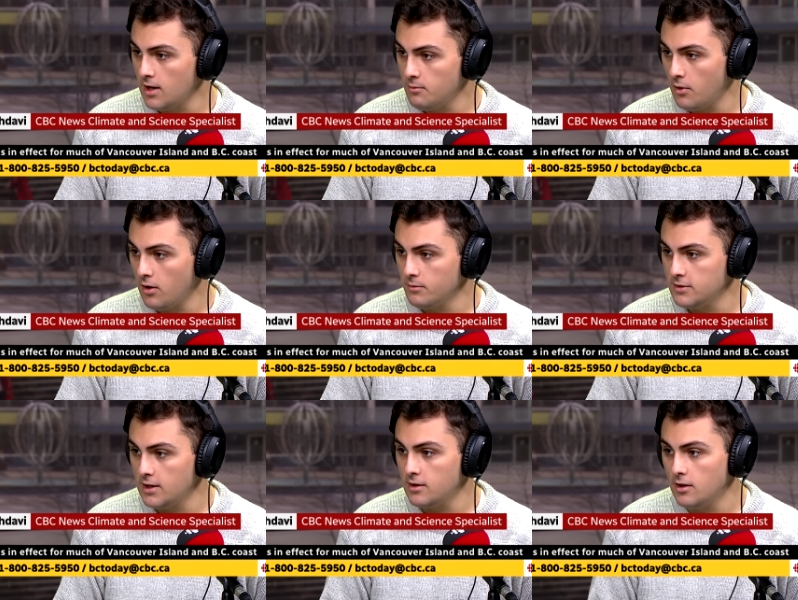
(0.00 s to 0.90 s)
a bomb
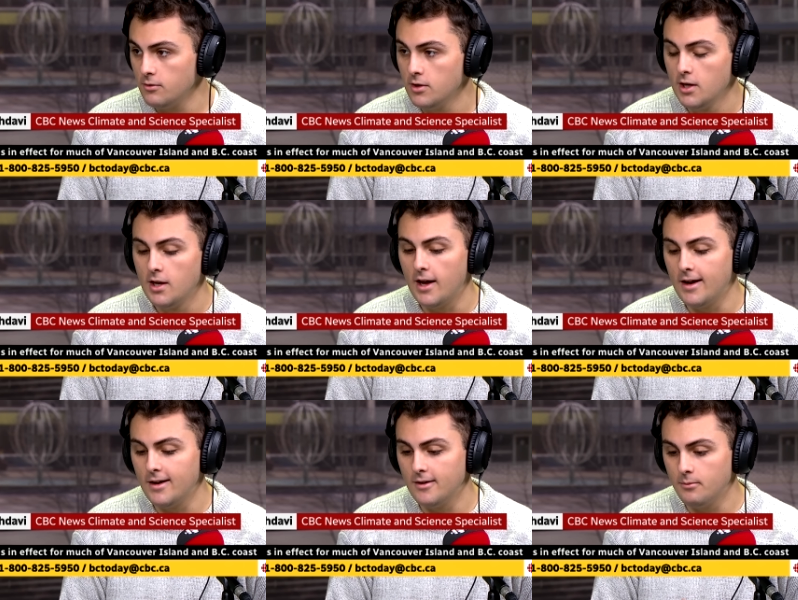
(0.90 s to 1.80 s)
cyclone,
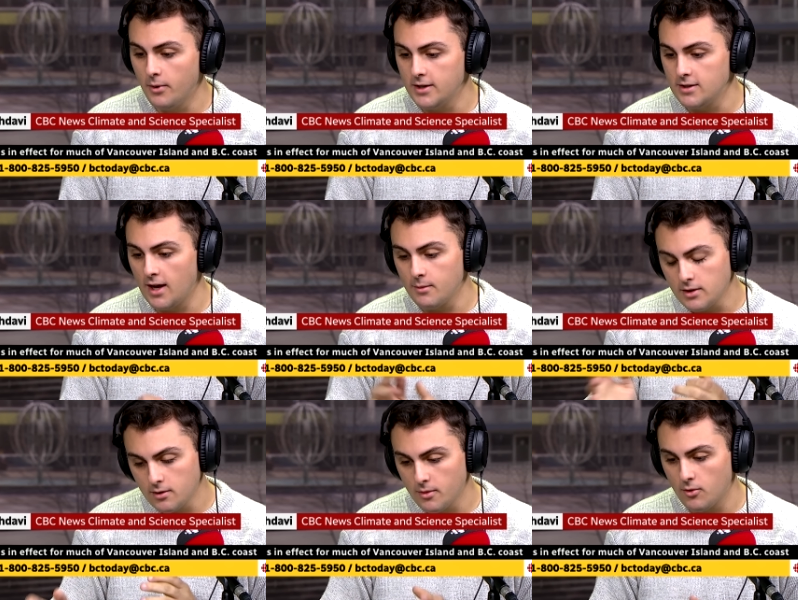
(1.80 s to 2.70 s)
uh, but I'm a
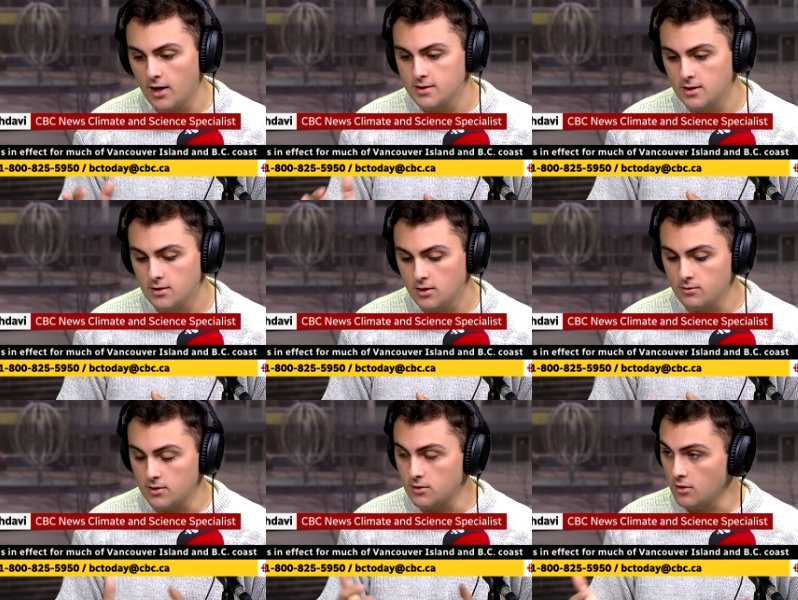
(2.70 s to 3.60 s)
little bit more hesitant to
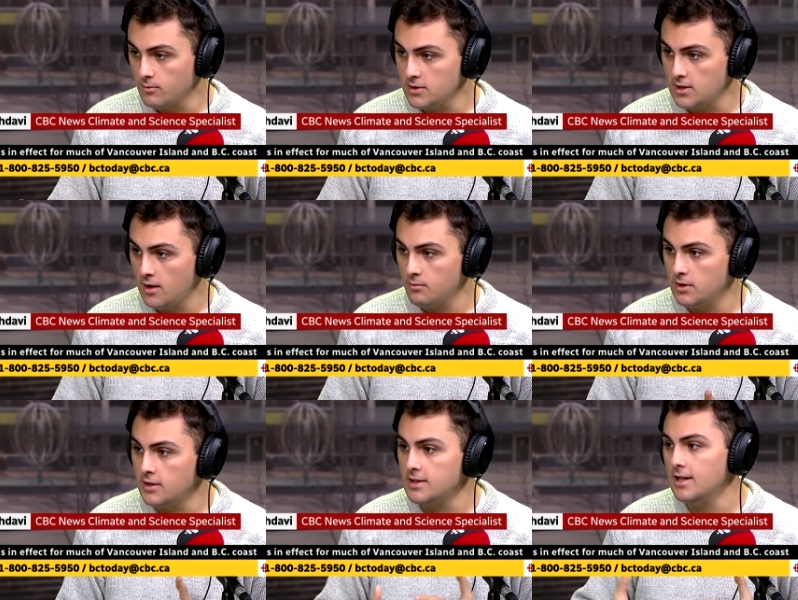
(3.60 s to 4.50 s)
use the term this time
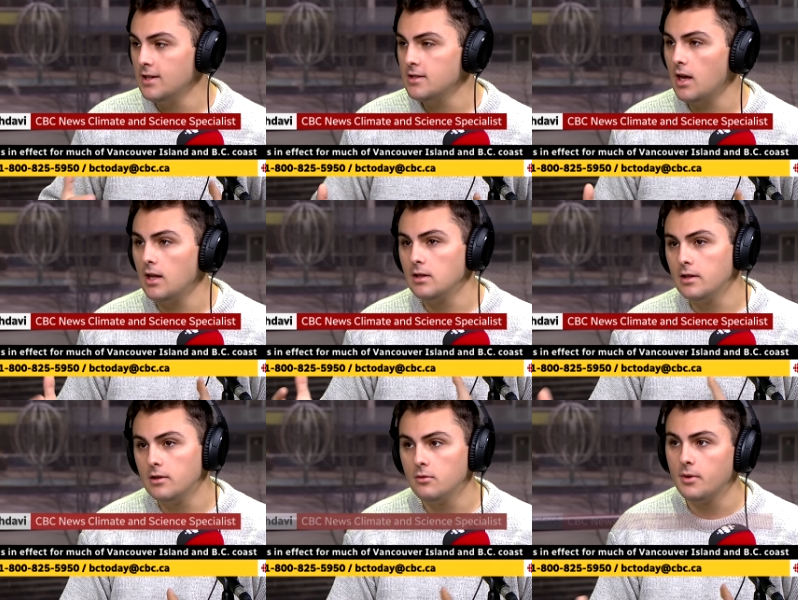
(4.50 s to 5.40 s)
because it is a
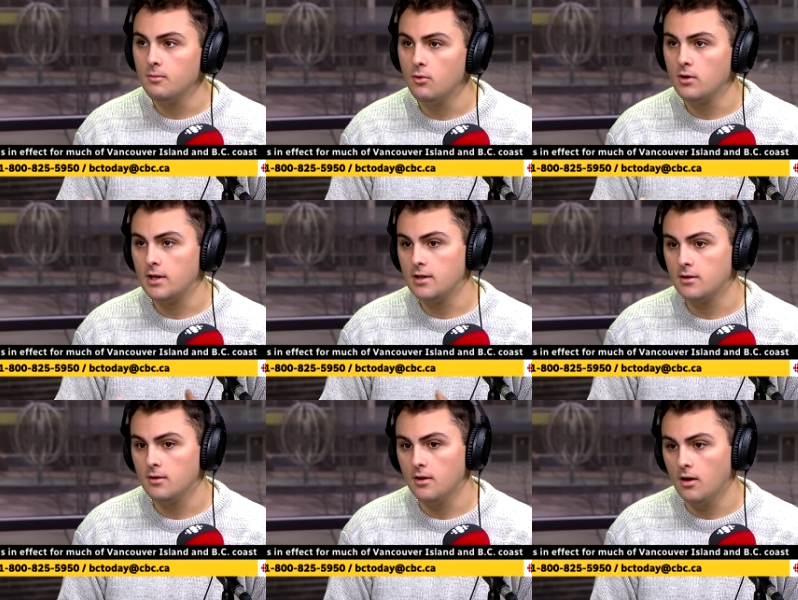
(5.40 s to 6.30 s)
little bit more like
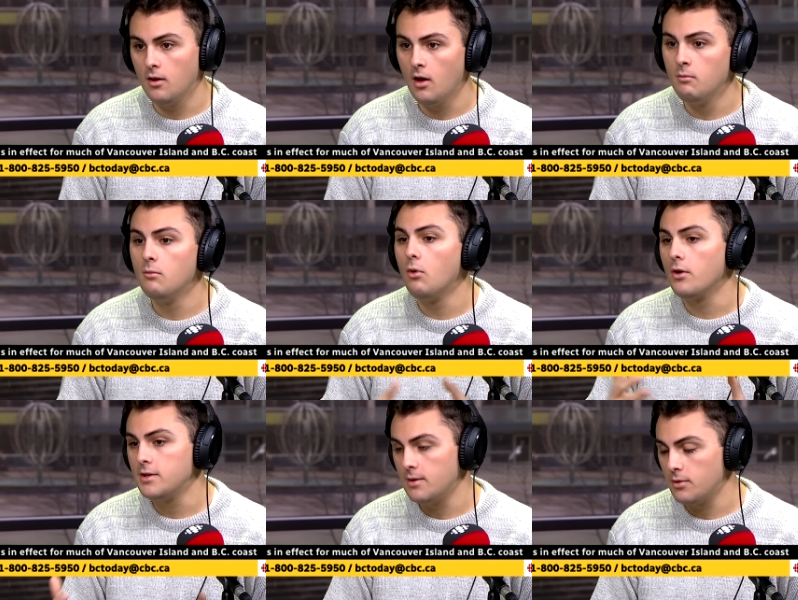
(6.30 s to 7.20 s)
a, a, a
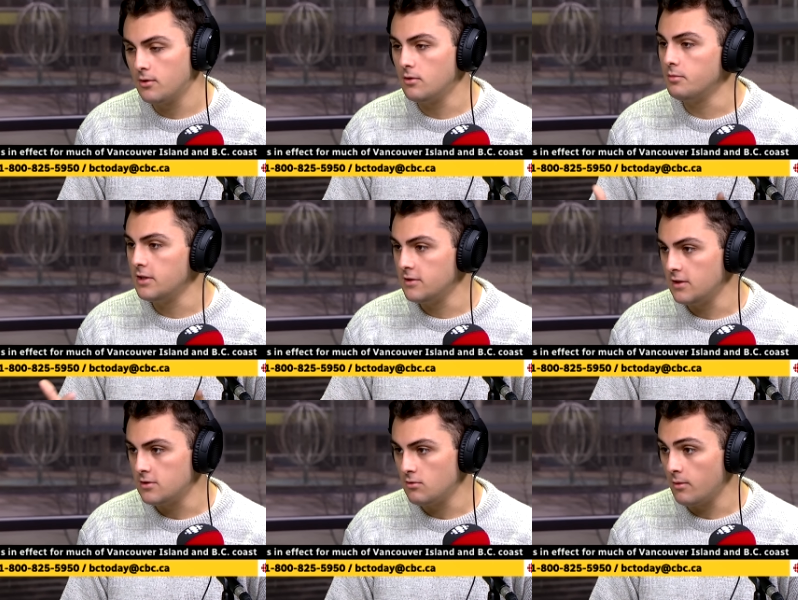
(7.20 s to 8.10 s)
more typical
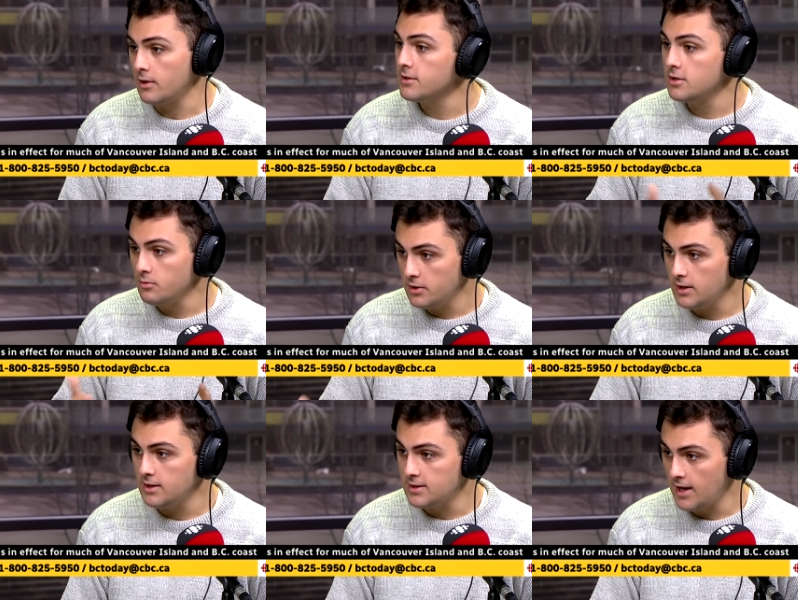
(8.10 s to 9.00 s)
BC storm. It'll still
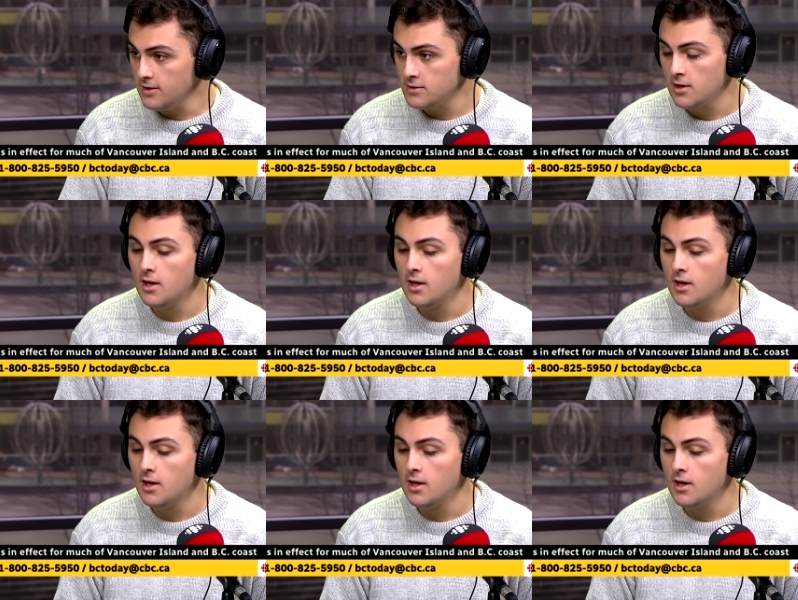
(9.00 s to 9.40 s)
be intense,